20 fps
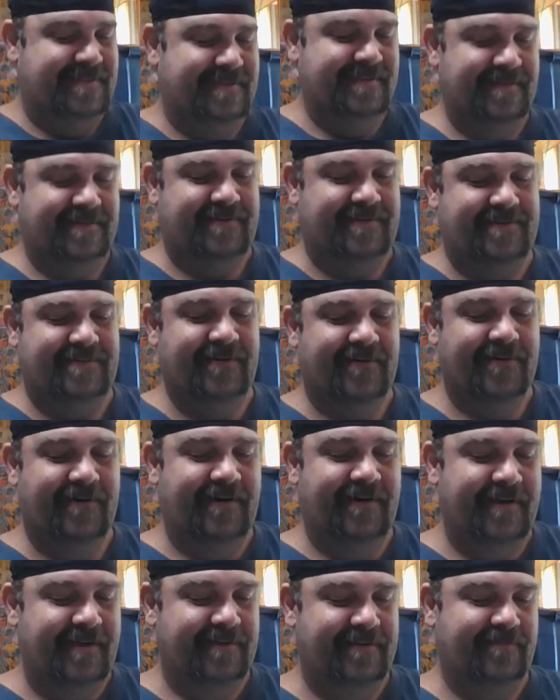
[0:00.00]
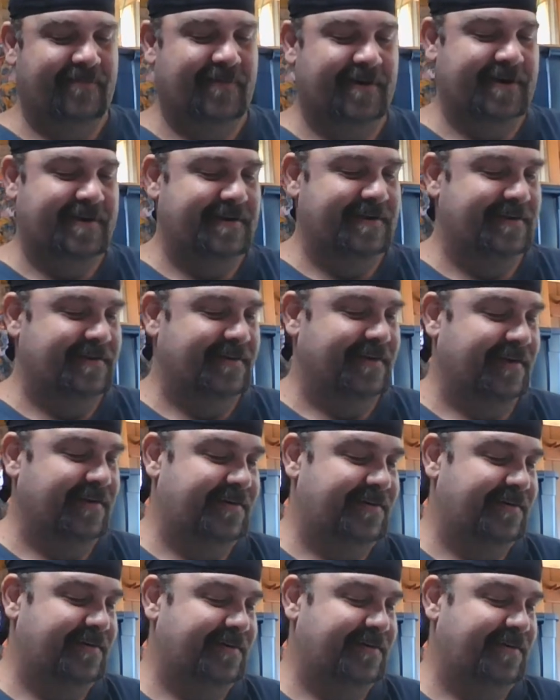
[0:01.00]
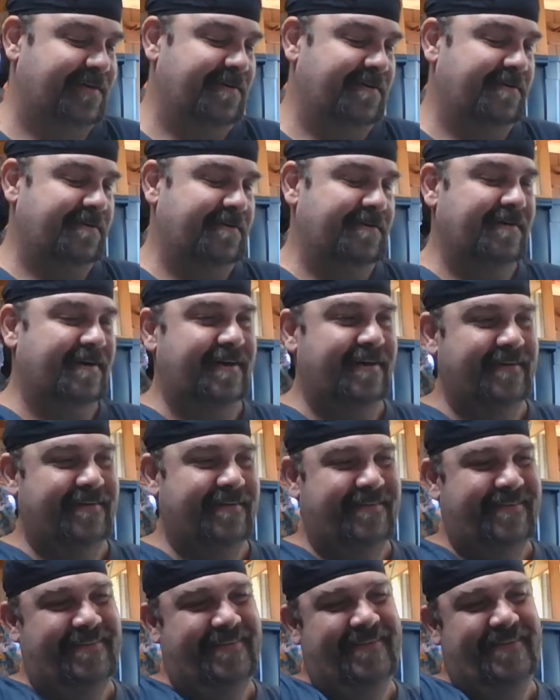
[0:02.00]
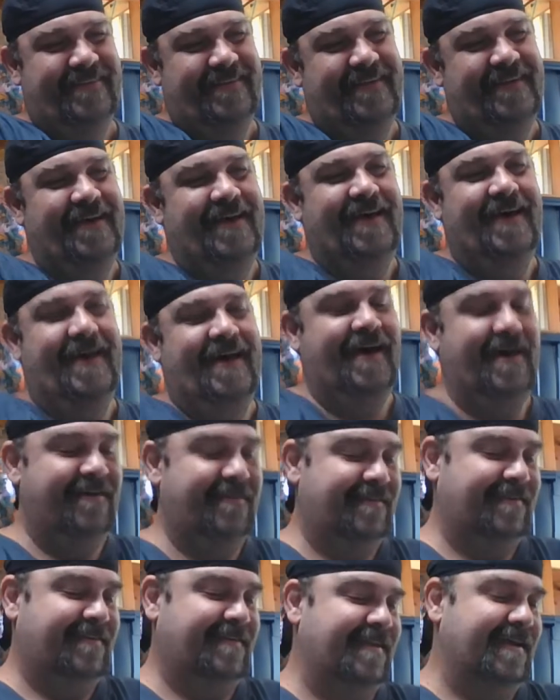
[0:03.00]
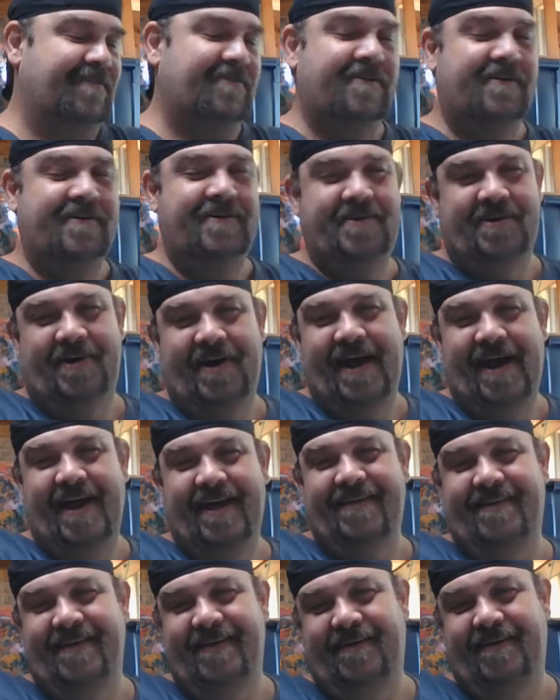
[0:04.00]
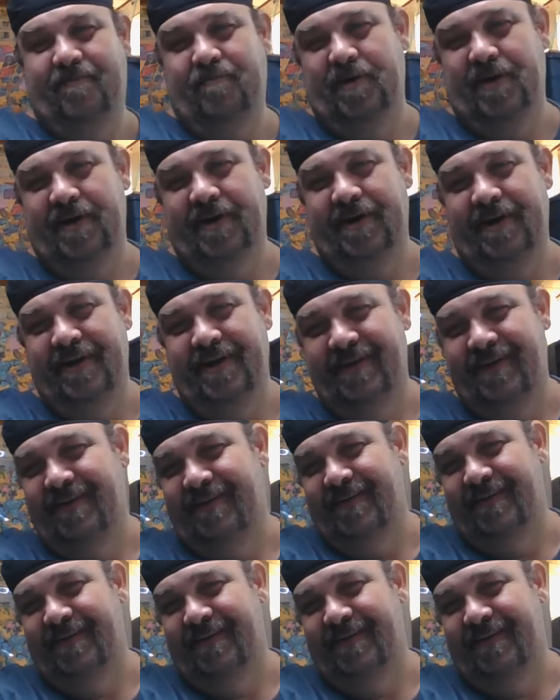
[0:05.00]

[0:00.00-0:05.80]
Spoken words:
the story as much as others do. It's never Jurassic period.